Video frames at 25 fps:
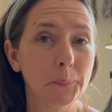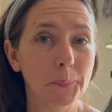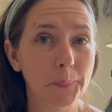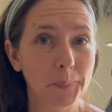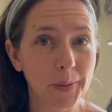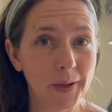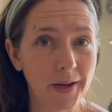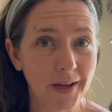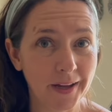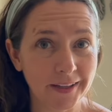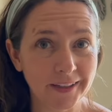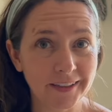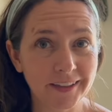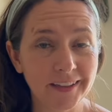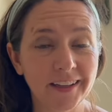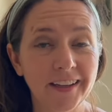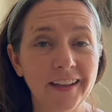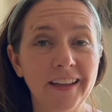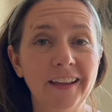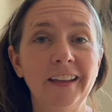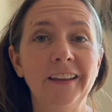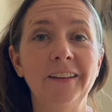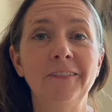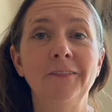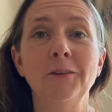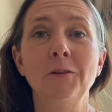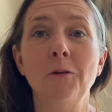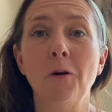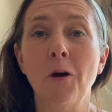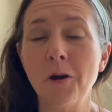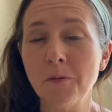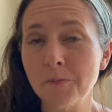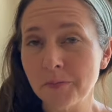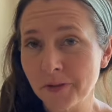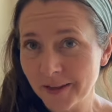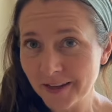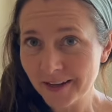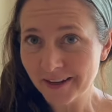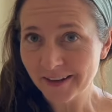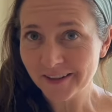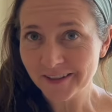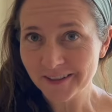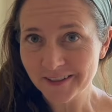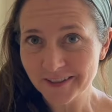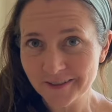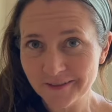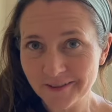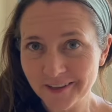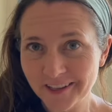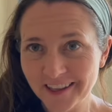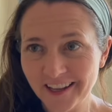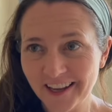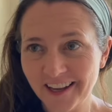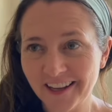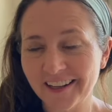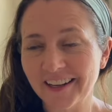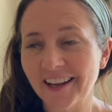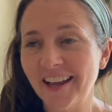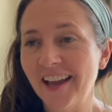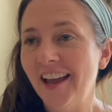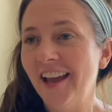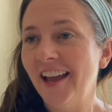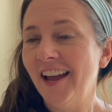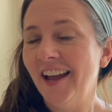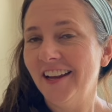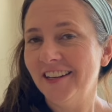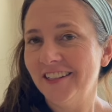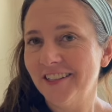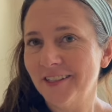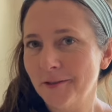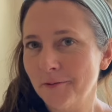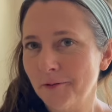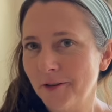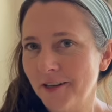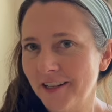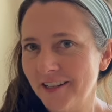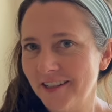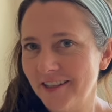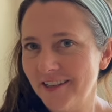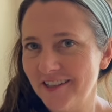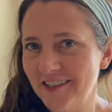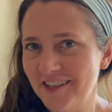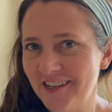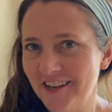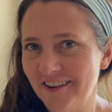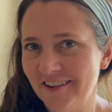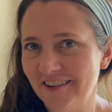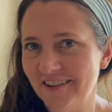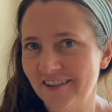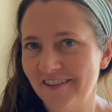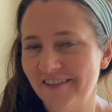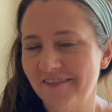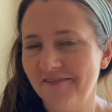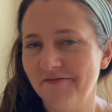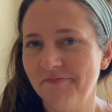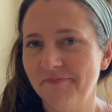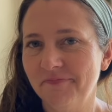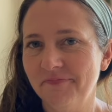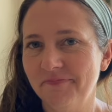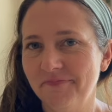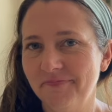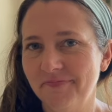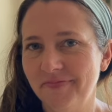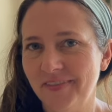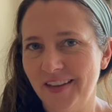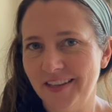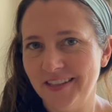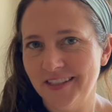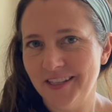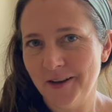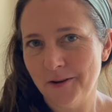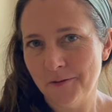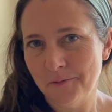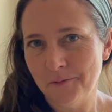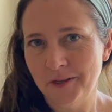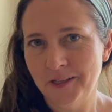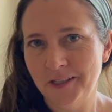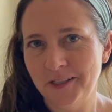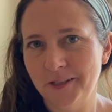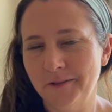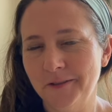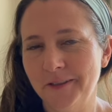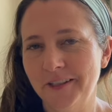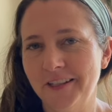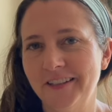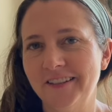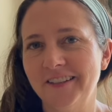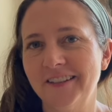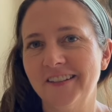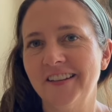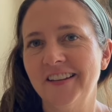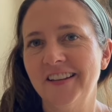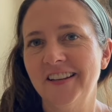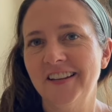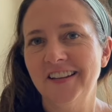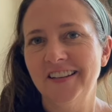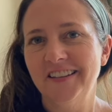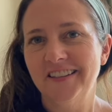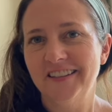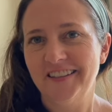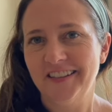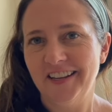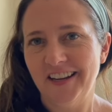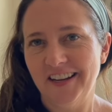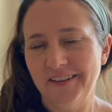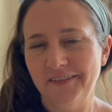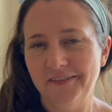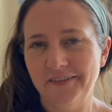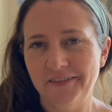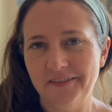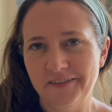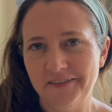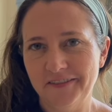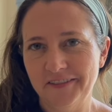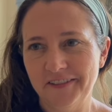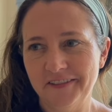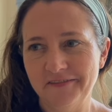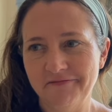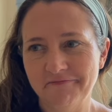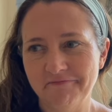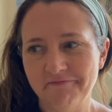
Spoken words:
But if you are planning on doing that, I just wanted to share that's how we do it. Just kind of